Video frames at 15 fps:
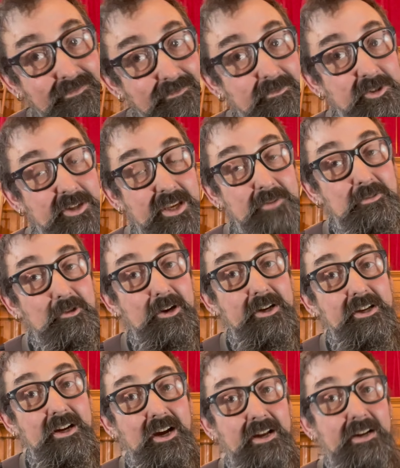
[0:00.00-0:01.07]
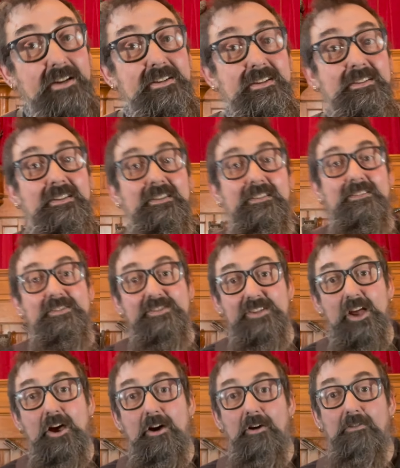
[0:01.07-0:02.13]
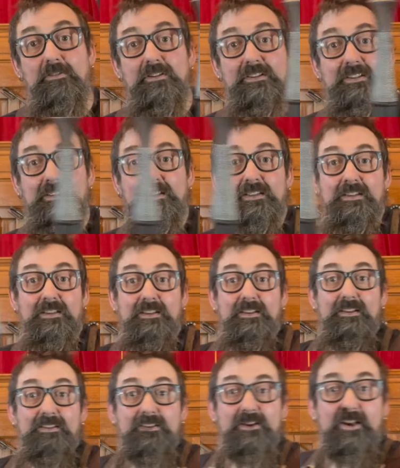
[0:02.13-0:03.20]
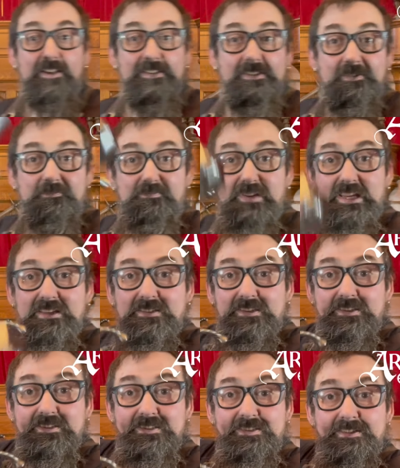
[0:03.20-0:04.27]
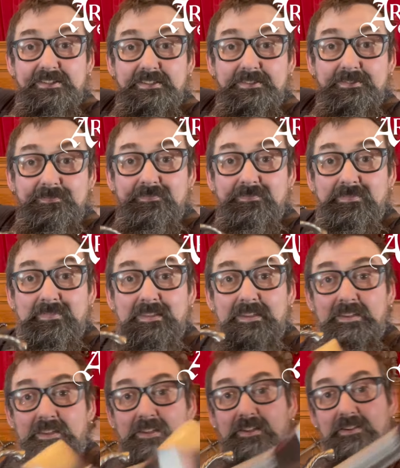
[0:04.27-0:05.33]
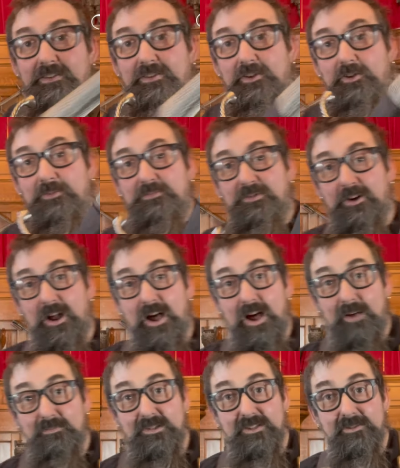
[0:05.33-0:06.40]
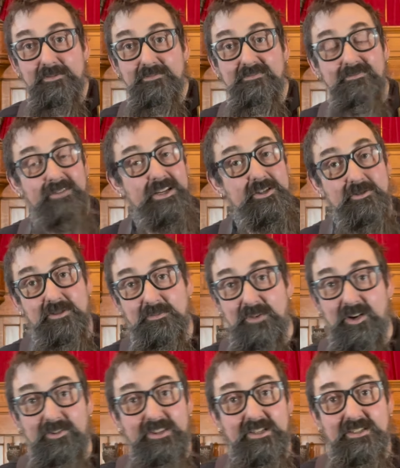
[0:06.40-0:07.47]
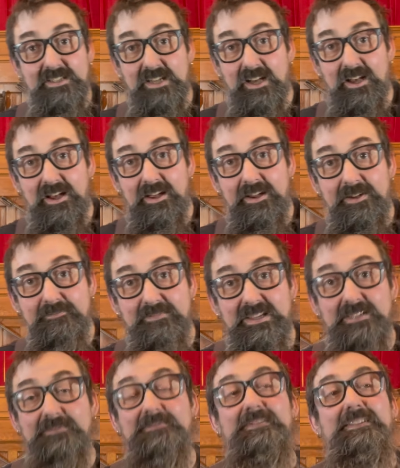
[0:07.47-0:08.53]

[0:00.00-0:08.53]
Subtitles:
We'll keep working on it. So, custom pieces, no problem. We do them all the time.